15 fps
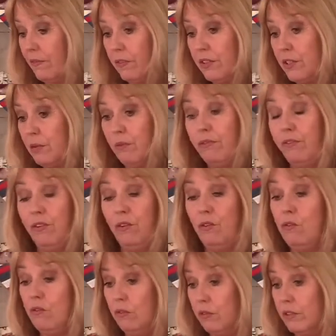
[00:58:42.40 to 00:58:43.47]
I've gone to a
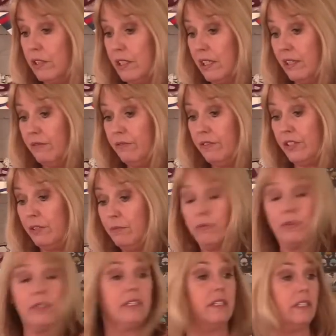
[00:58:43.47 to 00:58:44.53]
floral design for
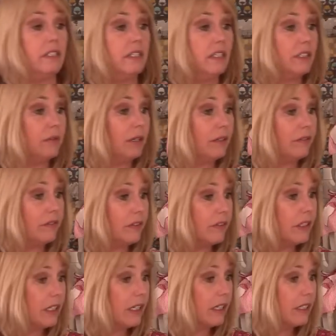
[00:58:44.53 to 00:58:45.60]
some reason. I don't know why I've
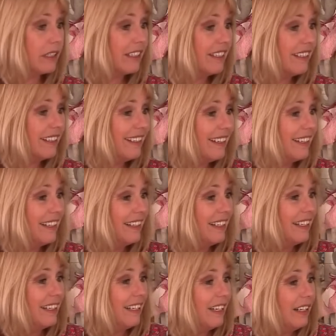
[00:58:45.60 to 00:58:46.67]
done that.
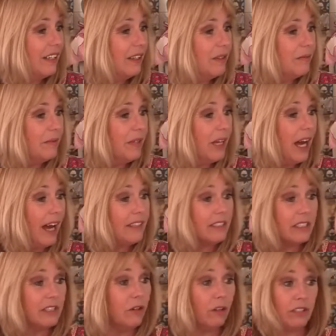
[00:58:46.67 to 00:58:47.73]
Um,
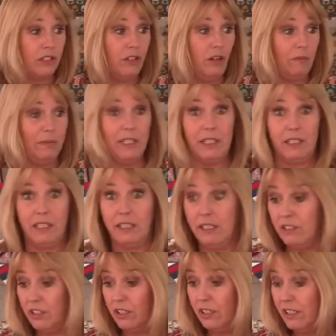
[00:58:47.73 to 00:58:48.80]
it's not it's not me,
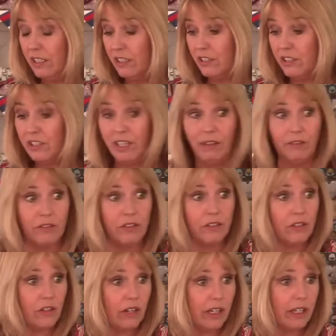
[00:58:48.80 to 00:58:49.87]
Glennis. You're leading yourselves
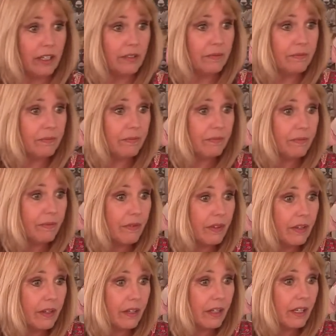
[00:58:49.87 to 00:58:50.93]
astray.
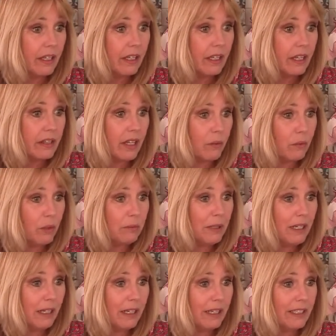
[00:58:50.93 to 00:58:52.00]
There will
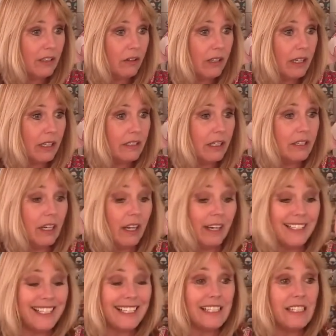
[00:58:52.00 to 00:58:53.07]
be lining on. Uh, the
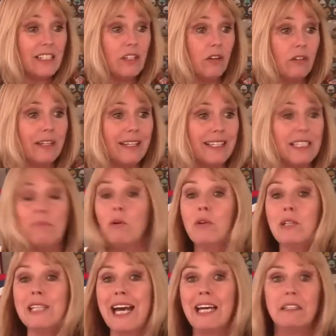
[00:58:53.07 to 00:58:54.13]
lining isn't on at this
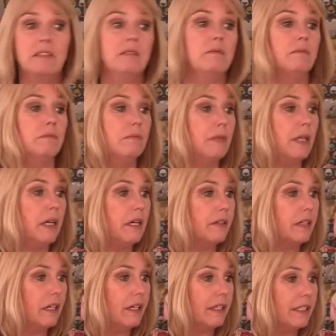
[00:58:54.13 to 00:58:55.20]
point, Anne.
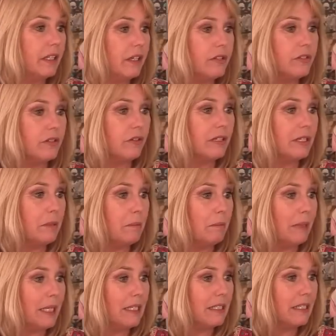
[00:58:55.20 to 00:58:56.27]
Uh, the lining goes on in a
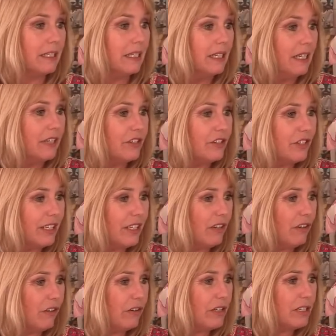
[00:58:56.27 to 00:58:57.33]
bit. Gin
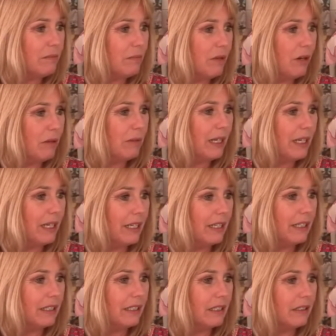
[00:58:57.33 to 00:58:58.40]
and orange
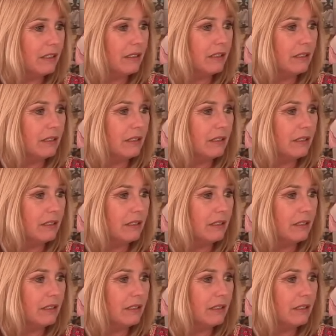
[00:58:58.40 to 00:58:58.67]
marmalade.